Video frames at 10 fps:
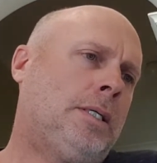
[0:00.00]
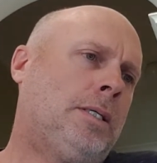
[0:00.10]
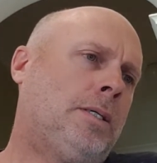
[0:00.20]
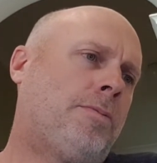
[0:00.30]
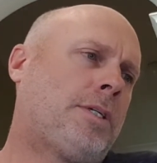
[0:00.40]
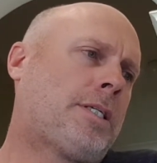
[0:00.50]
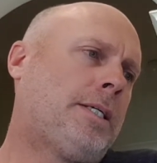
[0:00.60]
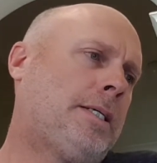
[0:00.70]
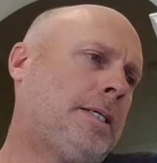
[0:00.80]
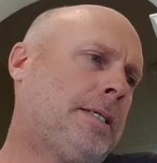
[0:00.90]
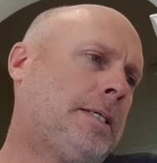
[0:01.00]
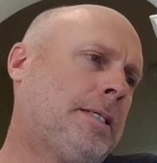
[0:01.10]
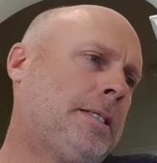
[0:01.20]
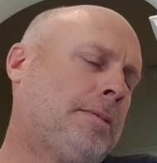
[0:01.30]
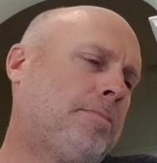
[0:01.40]
Obviously,
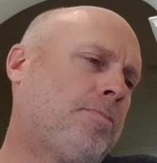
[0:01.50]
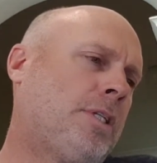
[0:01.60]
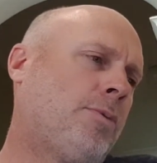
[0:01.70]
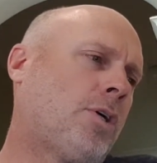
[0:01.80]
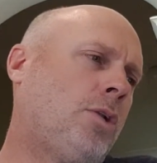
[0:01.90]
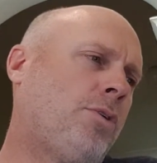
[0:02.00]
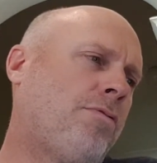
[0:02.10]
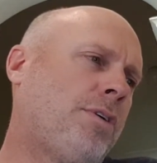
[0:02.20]
then we've got a Louis